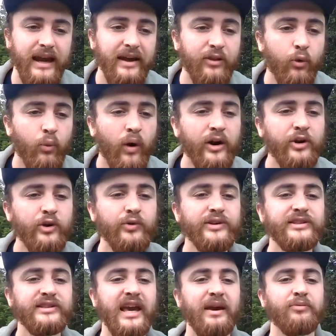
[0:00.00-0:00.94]
And the one who
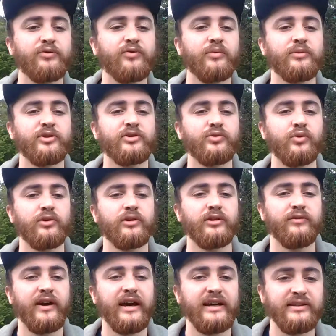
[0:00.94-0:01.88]
escapes from the sword
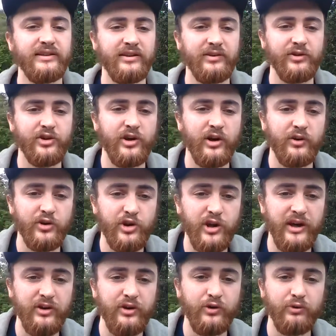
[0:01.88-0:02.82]
of Hazael shall
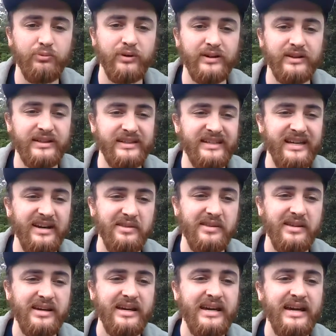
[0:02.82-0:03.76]
Jehu put to
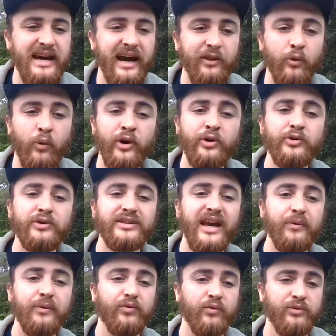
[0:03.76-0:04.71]
death, and the one who
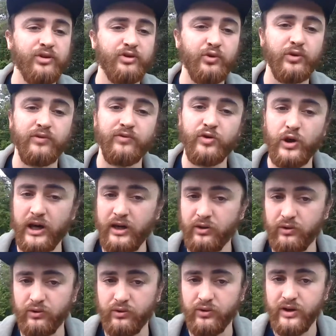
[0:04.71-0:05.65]
escapes from the sword of
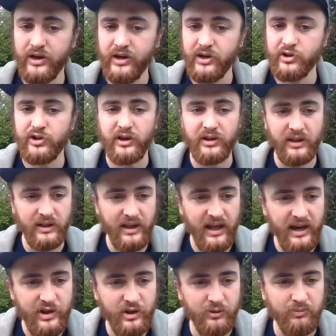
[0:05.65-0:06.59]
Jehu shall
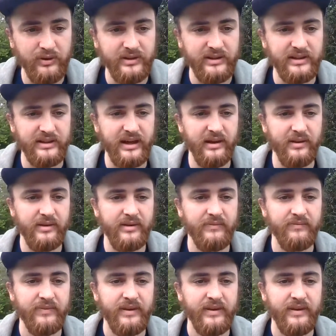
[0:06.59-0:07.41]
Elijah put to death.